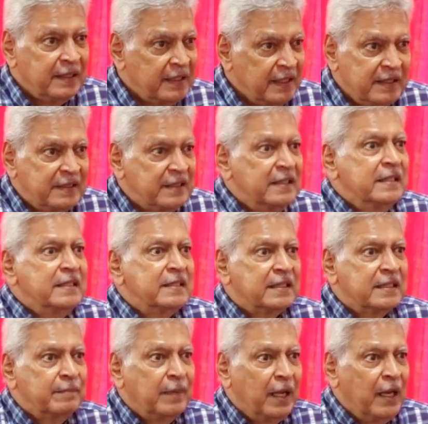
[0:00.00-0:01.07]
this
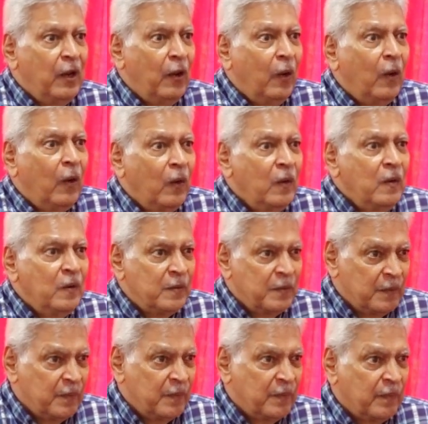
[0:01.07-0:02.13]
is by law,
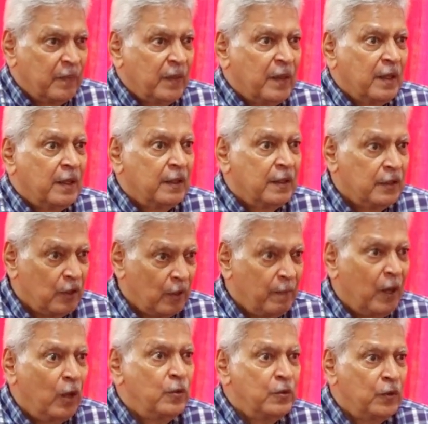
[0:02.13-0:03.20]
you're
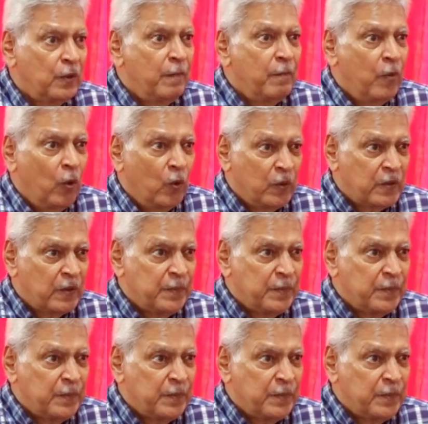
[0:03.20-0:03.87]
bound to report.